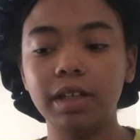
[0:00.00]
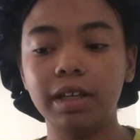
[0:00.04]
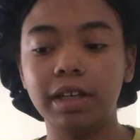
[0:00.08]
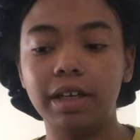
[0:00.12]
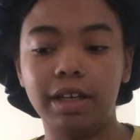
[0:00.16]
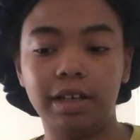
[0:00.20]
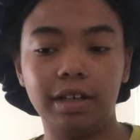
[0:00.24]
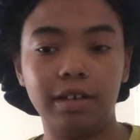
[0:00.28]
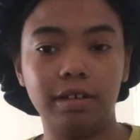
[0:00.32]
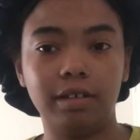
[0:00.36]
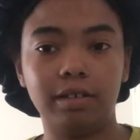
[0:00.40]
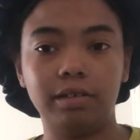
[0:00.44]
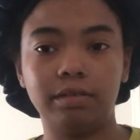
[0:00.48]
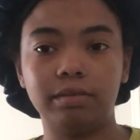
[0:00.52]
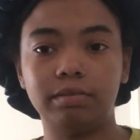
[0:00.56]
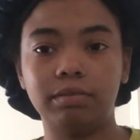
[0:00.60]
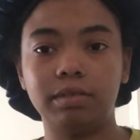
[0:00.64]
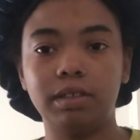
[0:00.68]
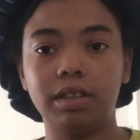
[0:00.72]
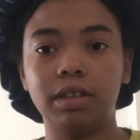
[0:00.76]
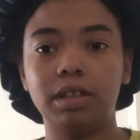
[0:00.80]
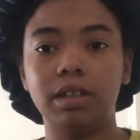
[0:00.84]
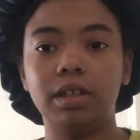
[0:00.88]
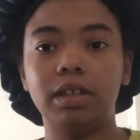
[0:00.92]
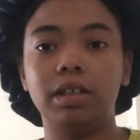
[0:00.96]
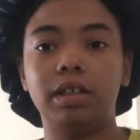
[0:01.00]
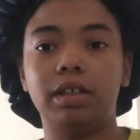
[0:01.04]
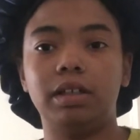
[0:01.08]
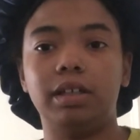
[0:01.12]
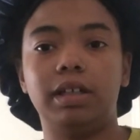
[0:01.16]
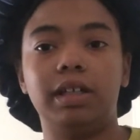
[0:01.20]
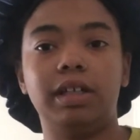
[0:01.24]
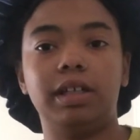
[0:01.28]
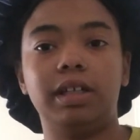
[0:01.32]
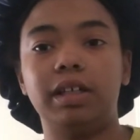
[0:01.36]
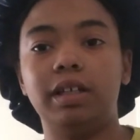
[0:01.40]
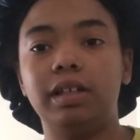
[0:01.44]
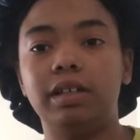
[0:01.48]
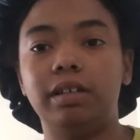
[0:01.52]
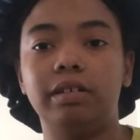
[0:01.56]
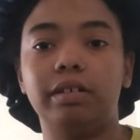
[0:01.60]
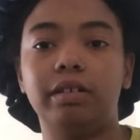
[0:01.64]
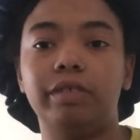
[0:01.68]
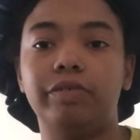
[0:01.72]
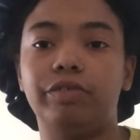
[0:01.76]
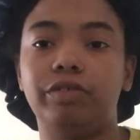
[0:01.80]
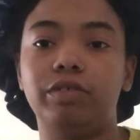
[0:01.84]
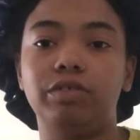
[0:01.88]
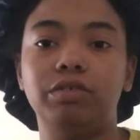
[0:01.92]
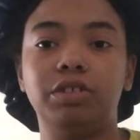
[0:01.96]
at all. Like, either
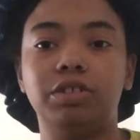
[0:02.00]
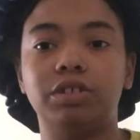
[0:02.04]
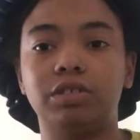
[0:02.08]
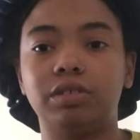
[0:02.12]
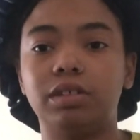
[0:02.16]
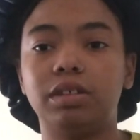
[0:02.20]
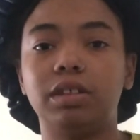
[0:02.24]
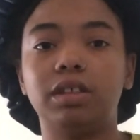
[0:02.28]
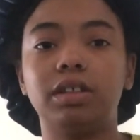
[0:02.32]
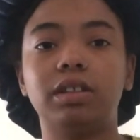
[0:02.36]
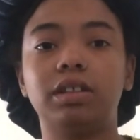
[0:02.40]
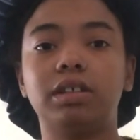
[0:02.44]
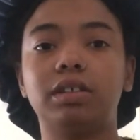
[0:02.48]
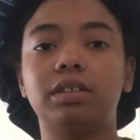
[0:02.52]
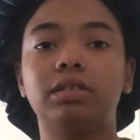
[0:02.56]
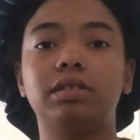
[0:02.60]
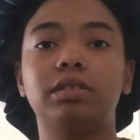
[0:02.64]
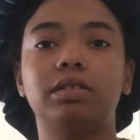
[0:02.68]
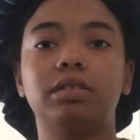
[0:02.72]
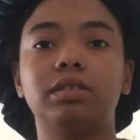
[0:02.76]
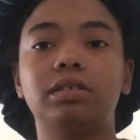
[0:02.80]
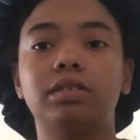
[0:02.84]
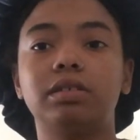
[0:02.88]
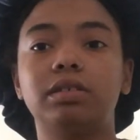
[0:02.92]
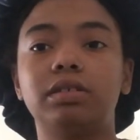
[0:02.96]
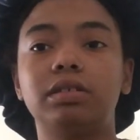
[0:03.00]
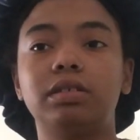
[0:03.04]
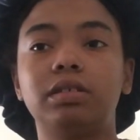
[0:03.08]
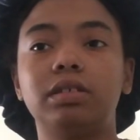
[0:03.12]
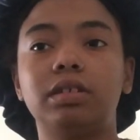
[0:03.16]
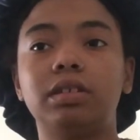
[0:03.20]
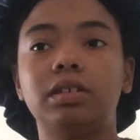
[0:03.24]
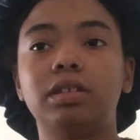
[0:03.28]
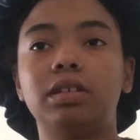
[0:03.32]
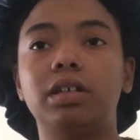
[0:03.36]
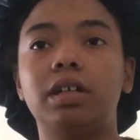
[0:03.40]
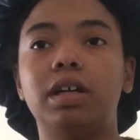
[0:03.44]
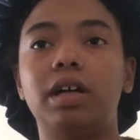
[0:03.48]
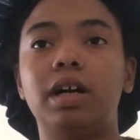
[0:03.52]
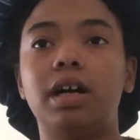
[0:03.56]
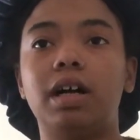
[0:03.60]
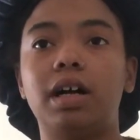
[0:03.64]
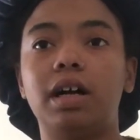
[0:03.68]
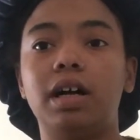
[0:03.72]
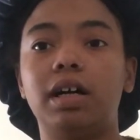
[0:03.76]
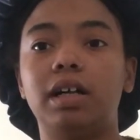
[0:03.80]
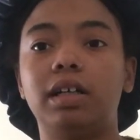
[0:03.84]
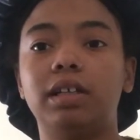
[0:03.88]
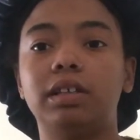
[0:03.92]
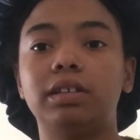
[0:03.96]
if you're drunk,
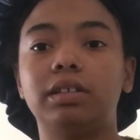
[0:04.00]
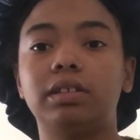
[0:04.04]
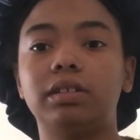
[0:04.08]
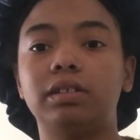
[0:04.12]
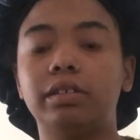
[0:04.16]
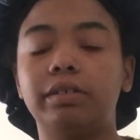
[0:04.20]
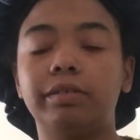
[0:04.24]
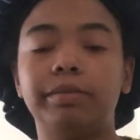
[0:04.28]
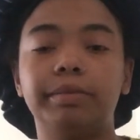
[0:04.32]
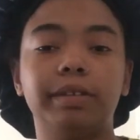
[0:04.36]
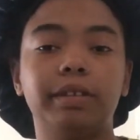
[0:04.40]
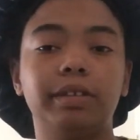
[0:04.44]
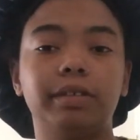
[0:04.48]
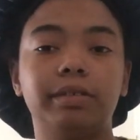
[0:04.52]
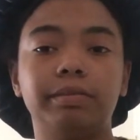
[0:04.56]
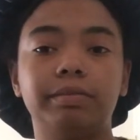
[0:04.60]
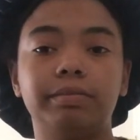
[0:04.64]
high, sober,